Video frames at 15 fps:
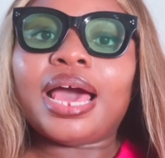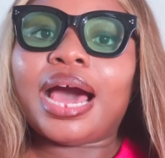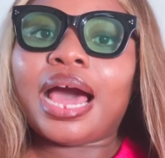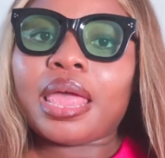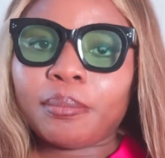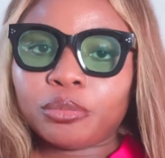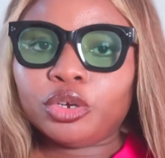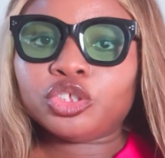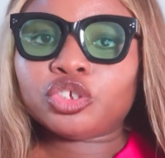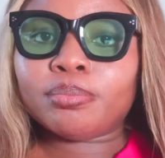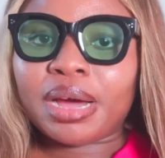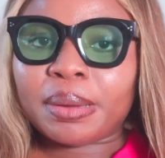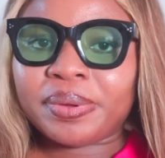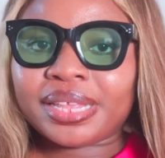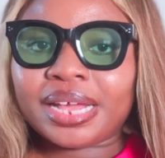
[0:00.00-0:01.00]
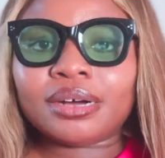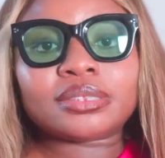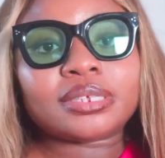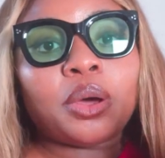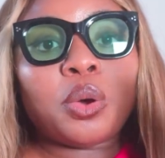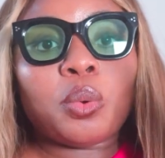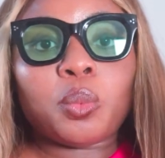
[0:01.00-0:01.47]
I am going to map it
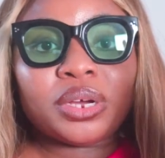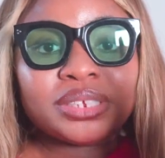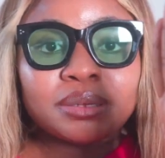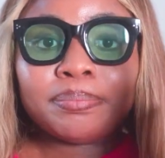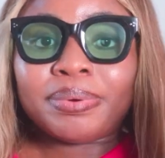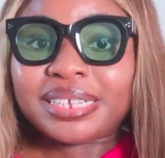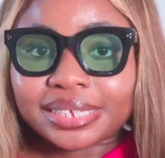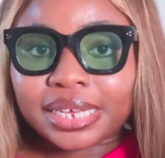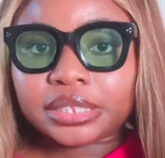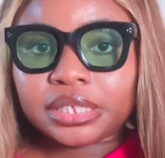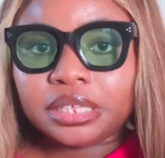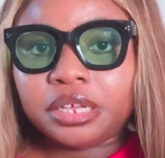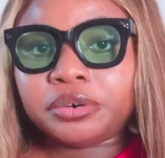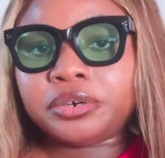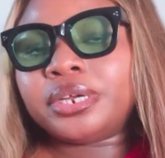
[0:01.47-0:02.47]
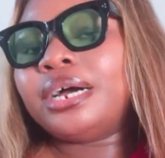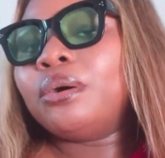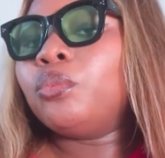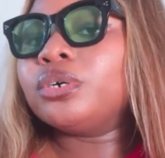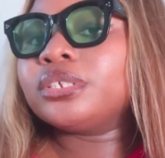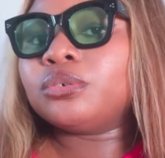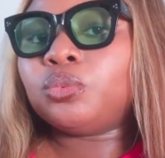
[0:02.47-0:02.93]
out. What's the best case scenario and
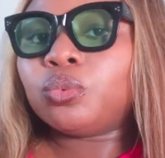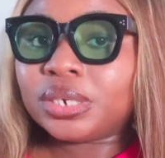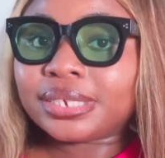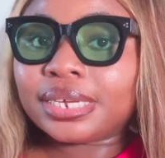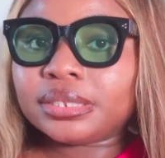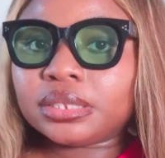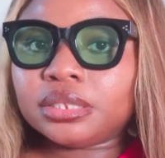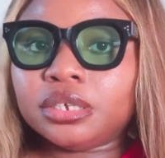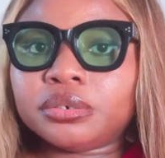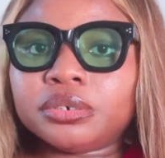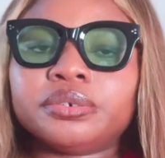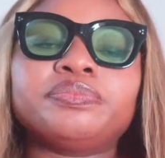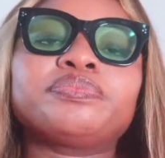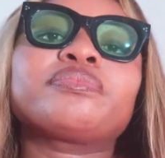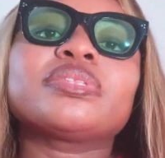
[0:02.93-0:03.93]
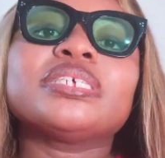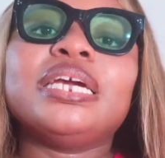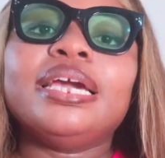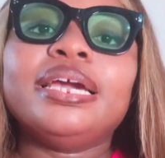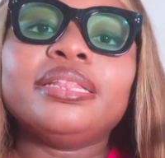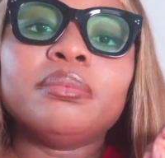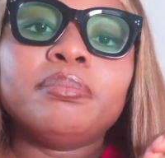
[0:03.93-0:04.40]
what's the worst case scenario?
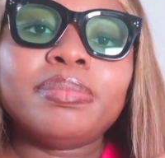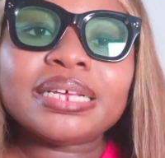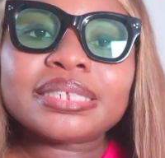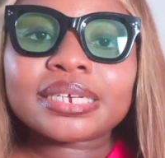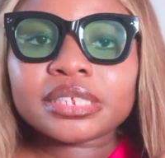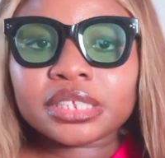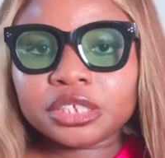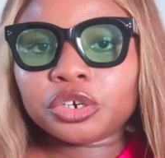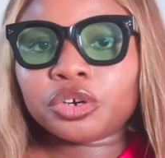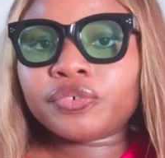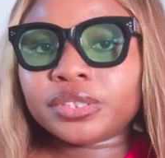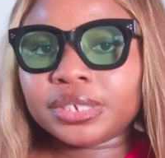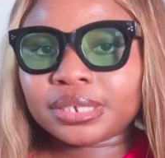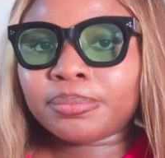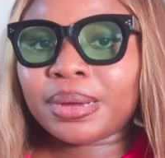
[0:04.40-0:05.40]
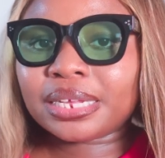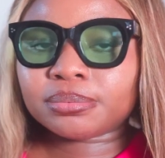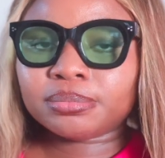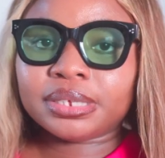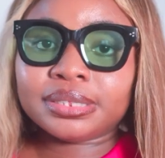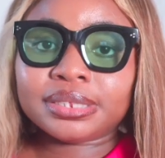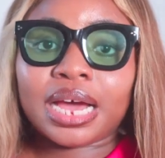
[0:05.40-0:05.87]
In the best case scenario for this
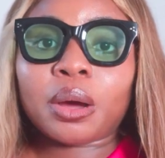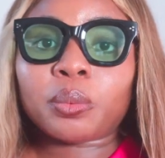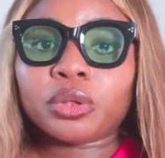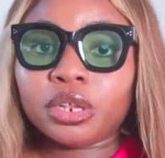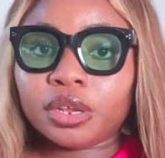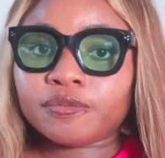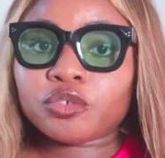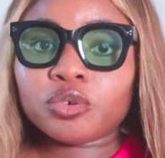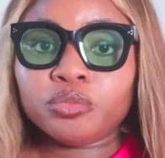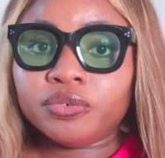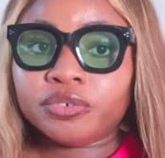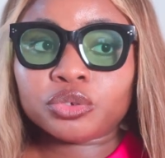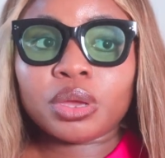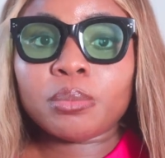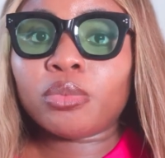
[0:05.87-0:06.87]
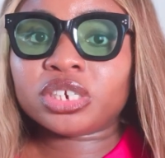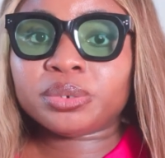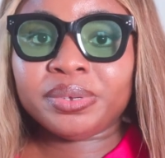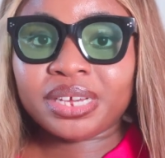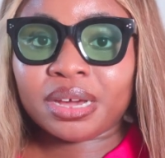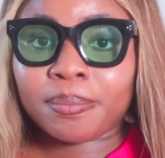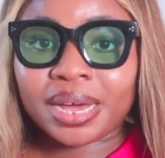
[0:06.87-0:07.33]
apartment, I would love to move to a much
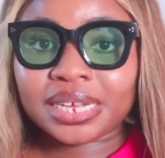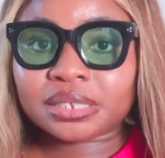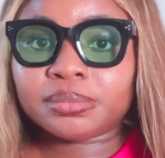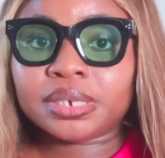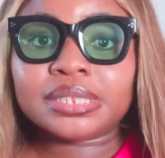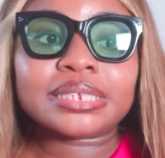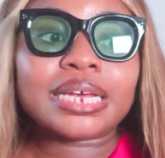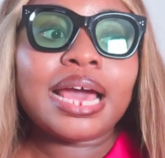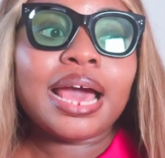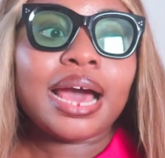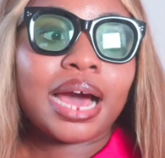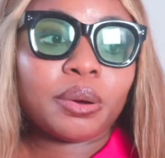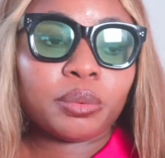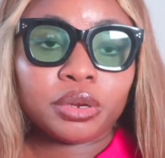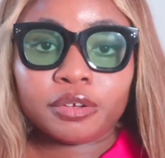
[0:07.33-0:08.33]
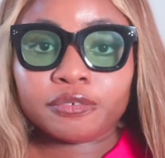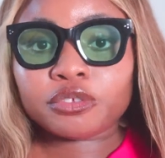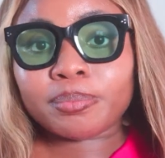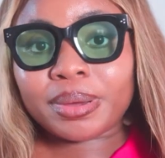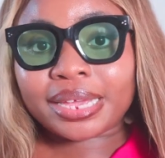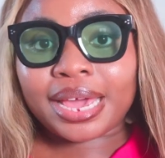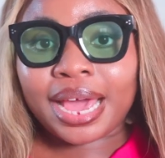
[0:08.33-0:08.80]
bigger apartment. I would love to
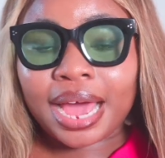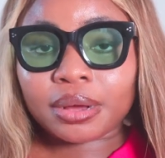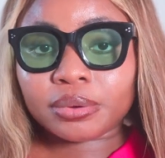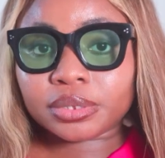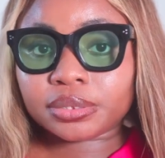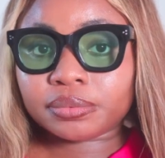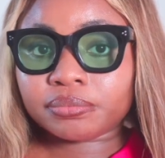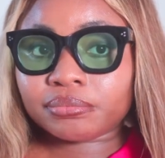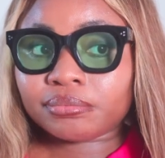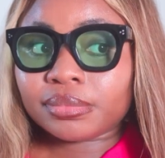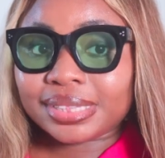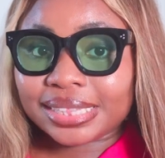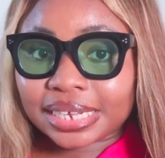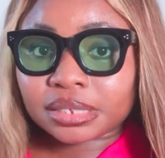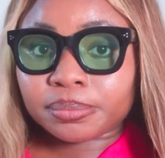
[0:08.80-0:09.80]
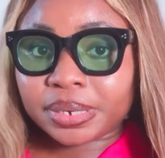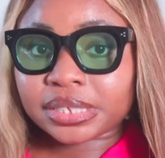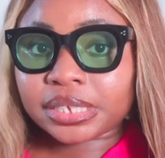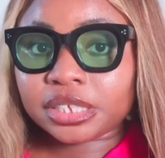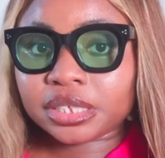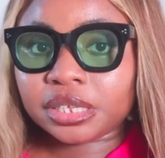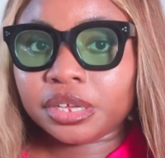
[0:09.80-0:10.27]
buy a house. That's the best
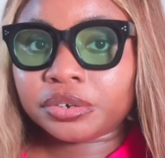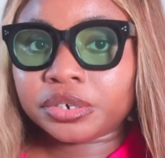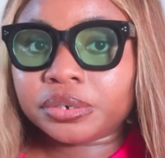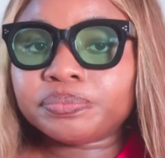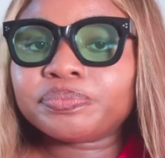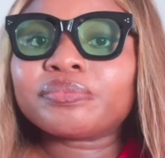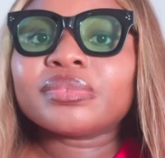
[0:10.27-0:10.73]
case scenario.